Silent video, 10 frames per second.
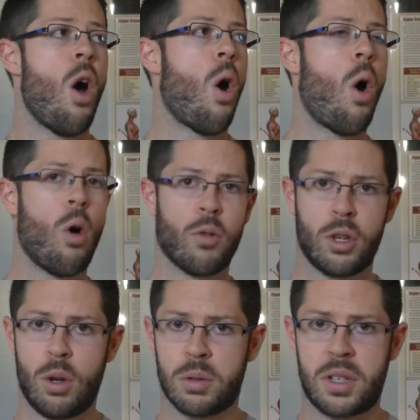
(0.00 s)

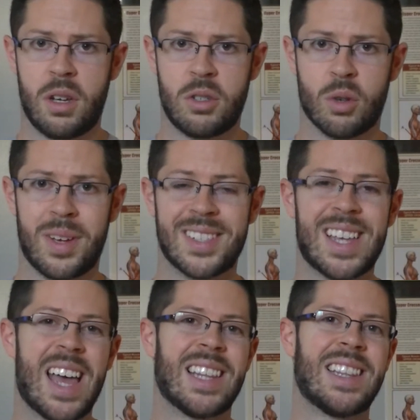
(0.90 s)
overuse injuries,
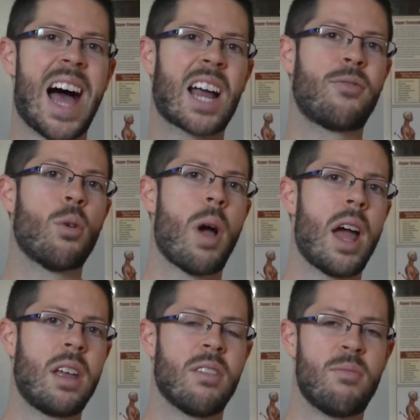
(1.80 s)
lack of
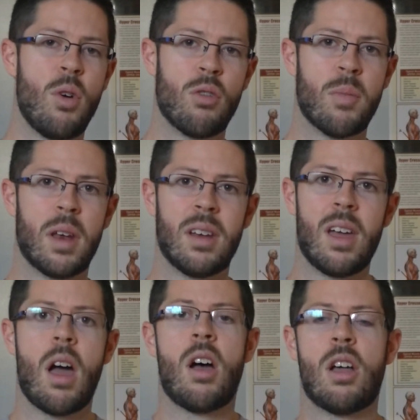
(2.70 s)
variety of movement,
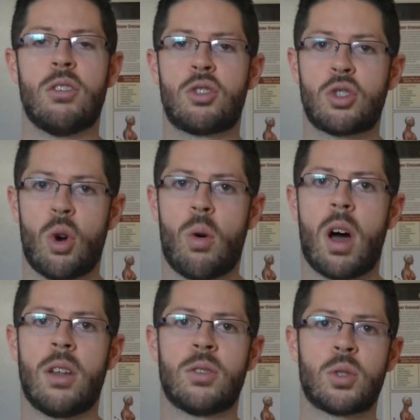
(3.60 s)
and so on
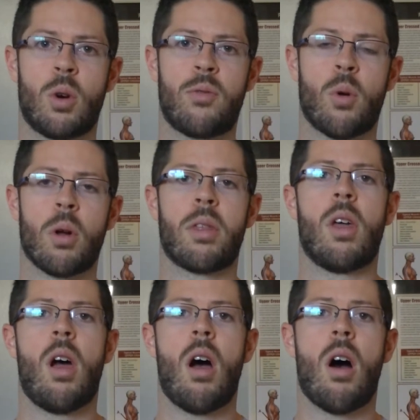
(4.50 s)
and so forth.
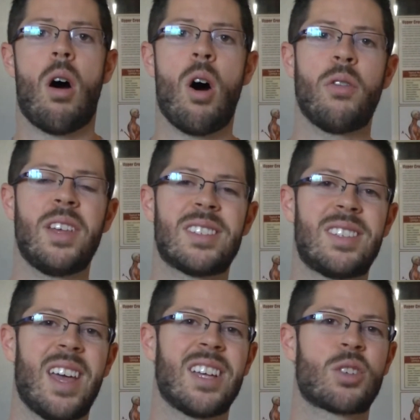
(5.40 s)
All these
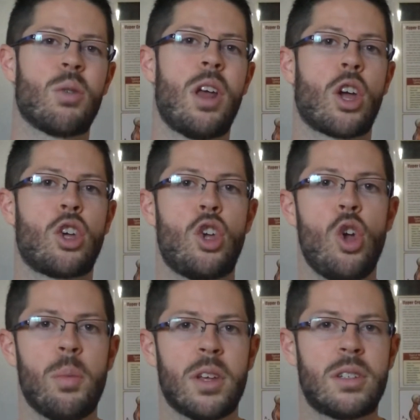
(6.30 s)
things create a
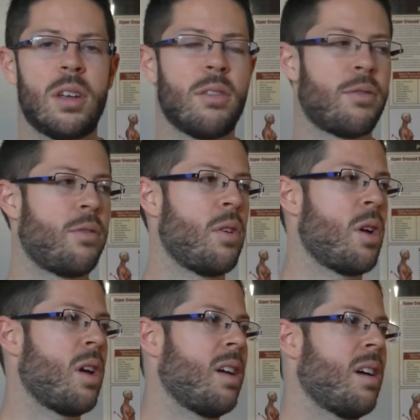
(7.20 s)
cumulative
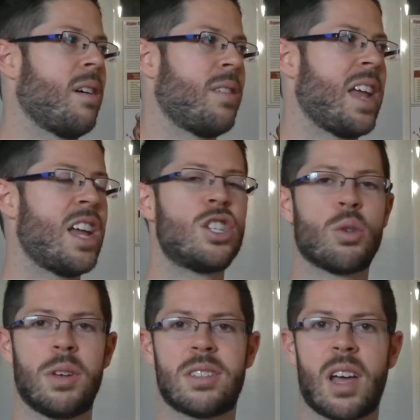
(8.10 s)

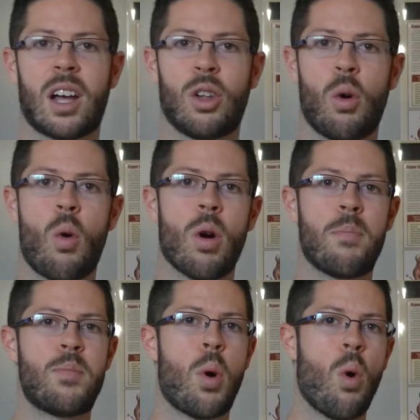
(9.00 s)
injury cycle or
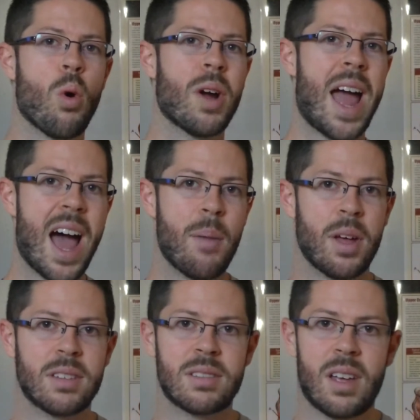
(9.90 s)
poor
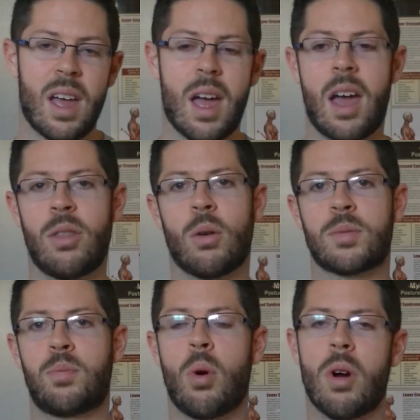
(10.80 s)
habits, and those
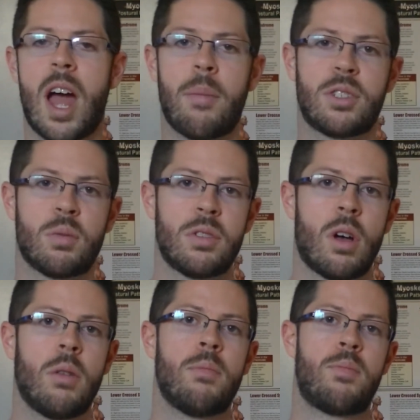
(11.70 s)
poor habits
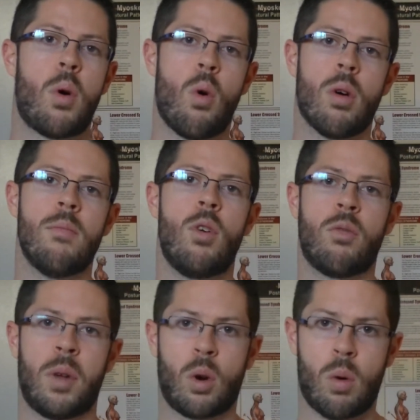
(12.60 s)
result in poor
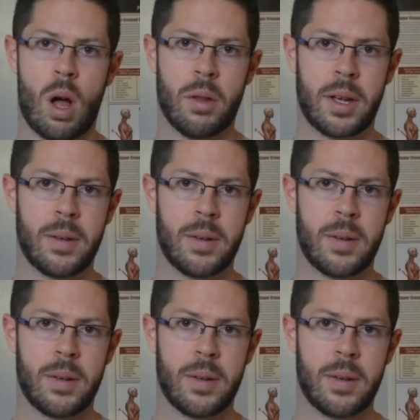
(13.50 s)
movement quality.